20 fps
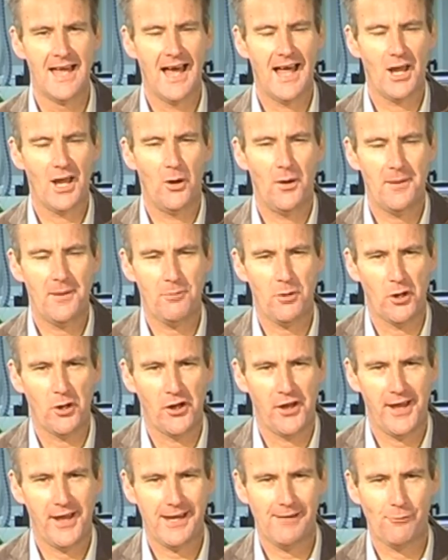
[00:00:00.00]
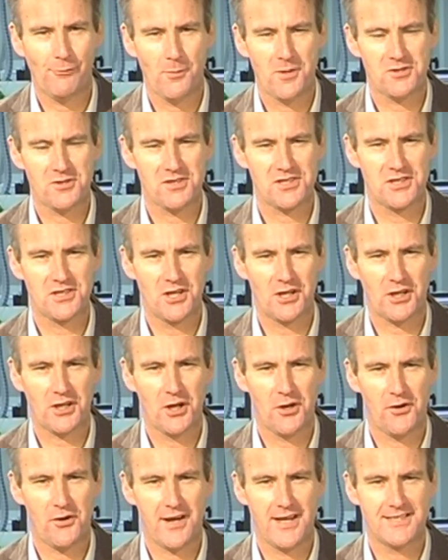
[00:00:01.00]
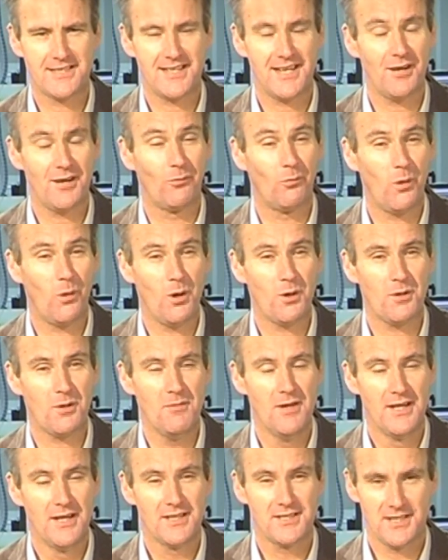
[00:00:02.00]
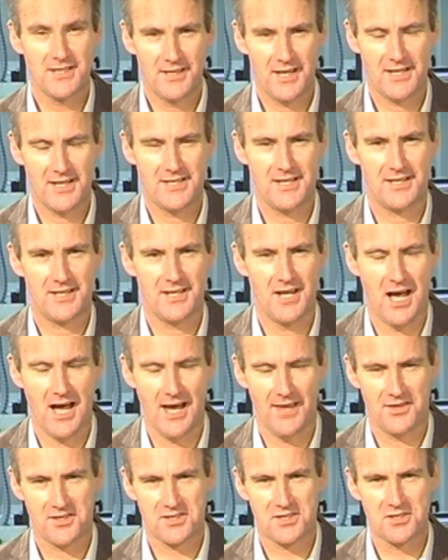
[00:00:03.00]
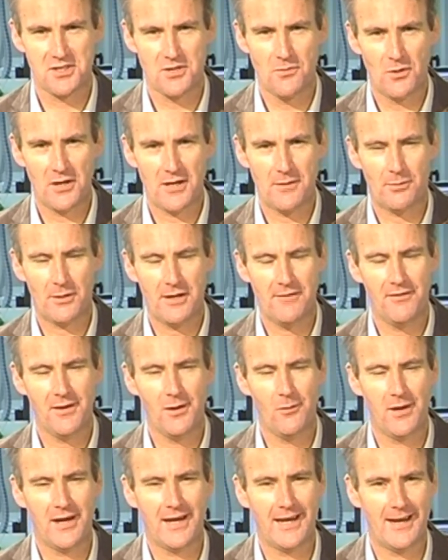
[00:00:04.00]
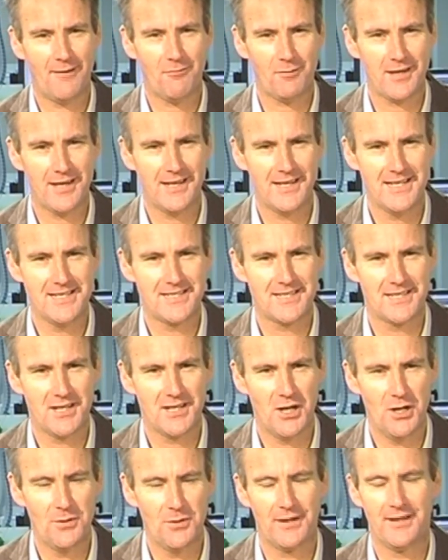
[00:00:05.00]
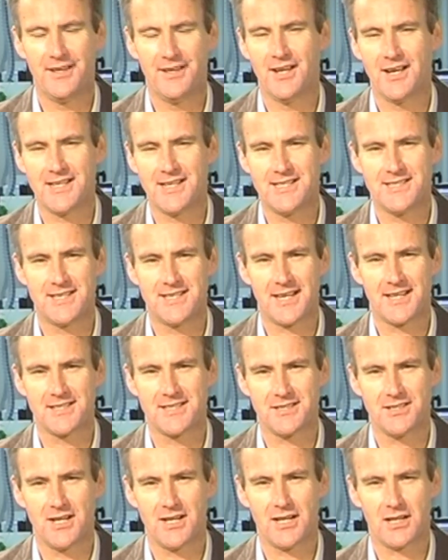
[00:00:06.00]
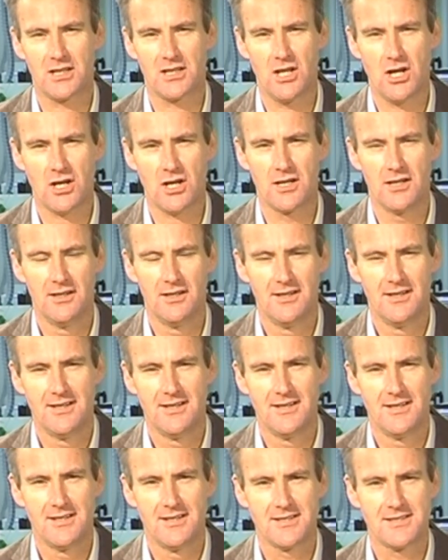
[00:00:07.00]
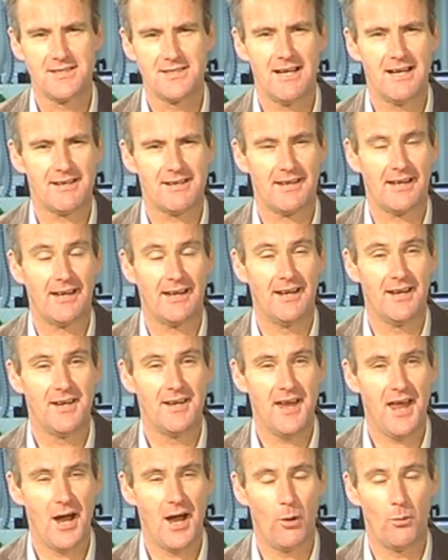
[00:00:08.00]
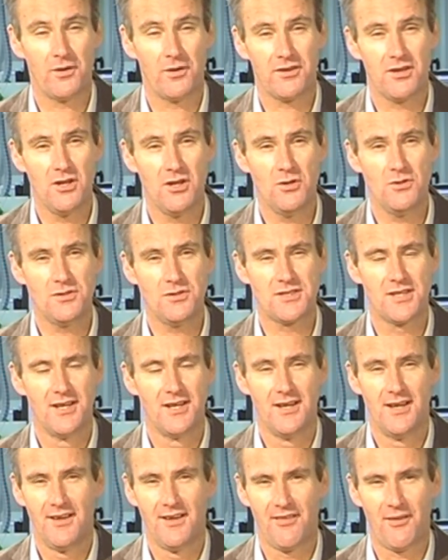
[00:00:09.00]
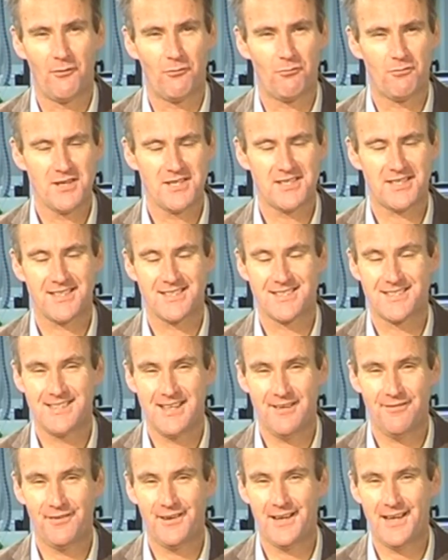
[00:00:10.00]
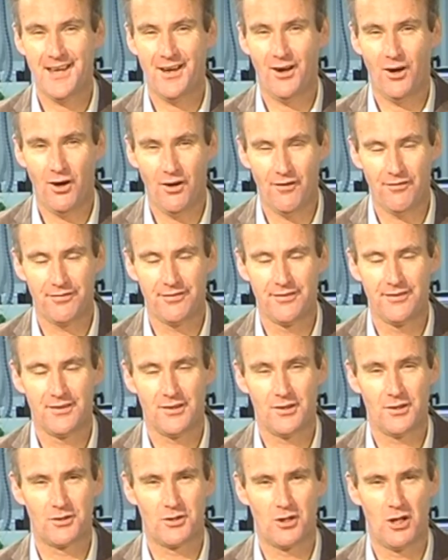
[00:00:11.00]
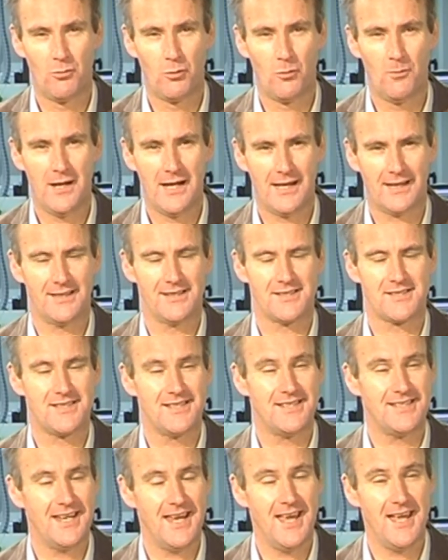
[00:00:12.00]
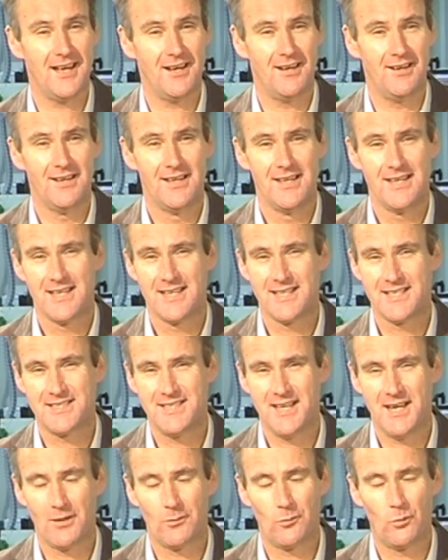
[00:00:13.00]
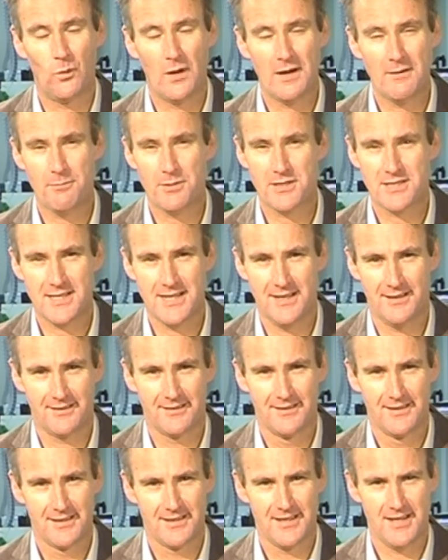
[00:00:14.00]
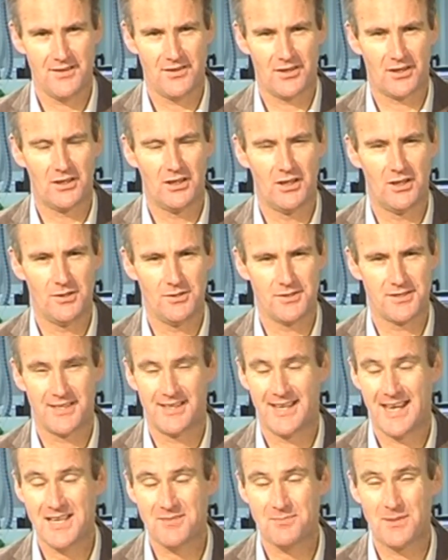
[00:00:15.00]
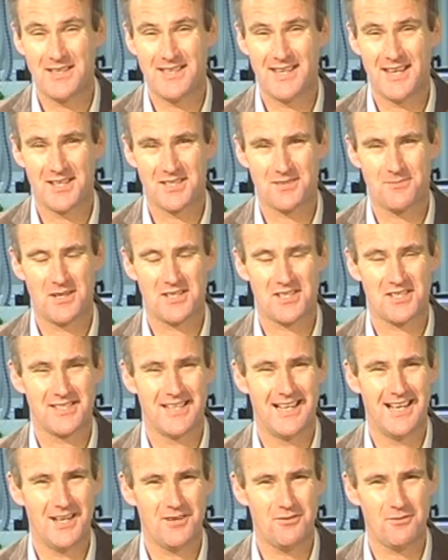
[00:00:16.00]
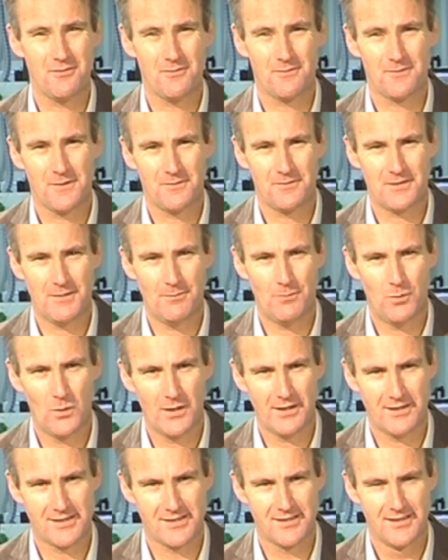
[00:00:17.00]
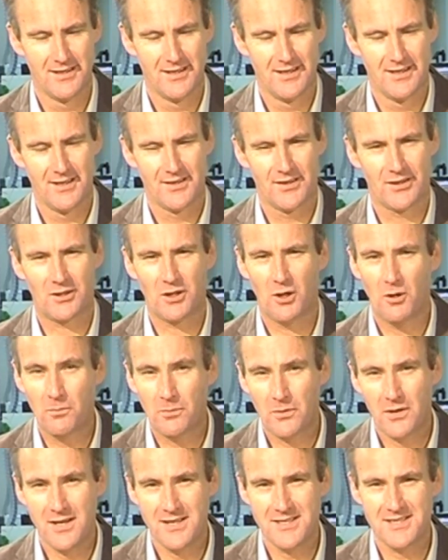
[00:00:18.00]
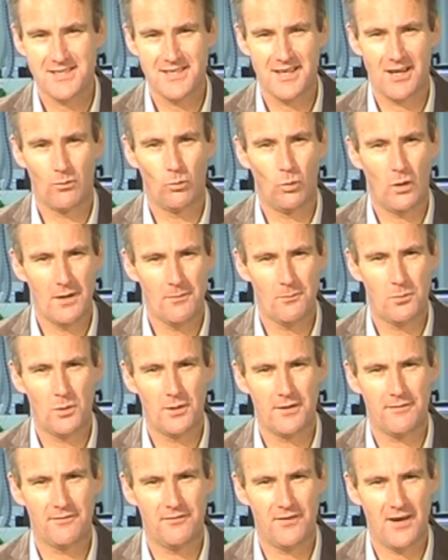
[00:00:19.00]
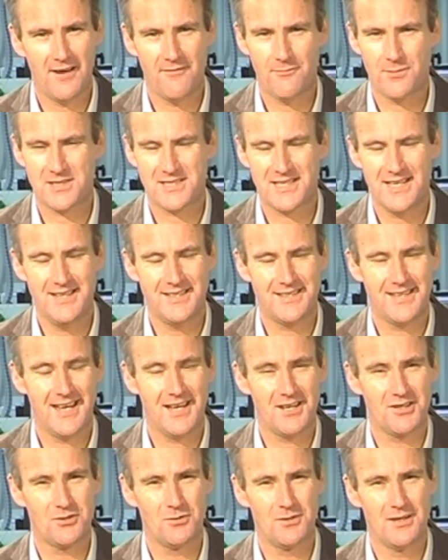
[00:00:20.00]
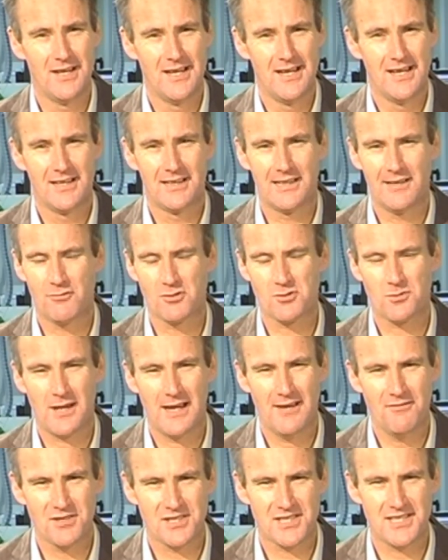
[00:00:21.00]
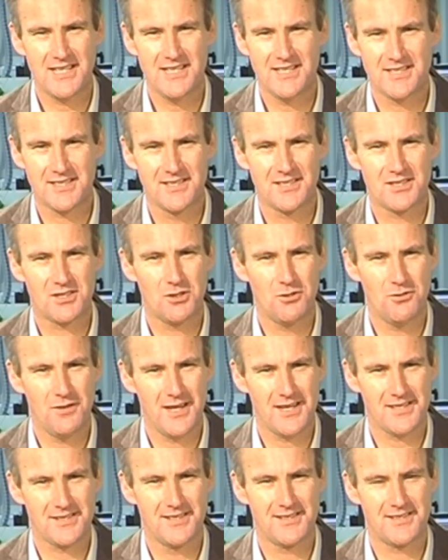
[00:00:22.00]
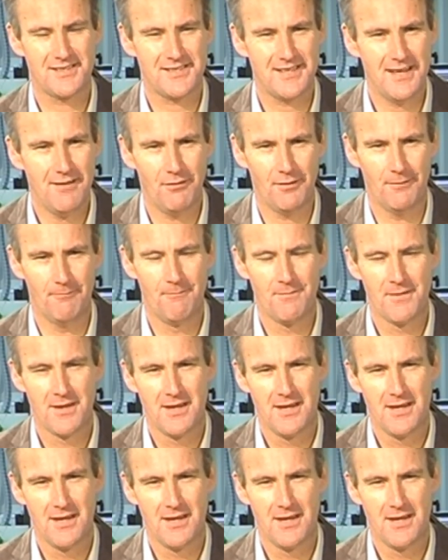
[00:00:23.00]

Hello, I'm Bernard Hickey from interest.co.nz and welcome to 90 at 9. This is your morning briefing where you get everything you need to know in 90 seconds at 9 o'clock, starting now with news that risk is definitely off on global markets. The Dow is down 1% near the close. It has been down as much as 150 points. The gold price down 1.5%, down to levels we haven't seen since 2007.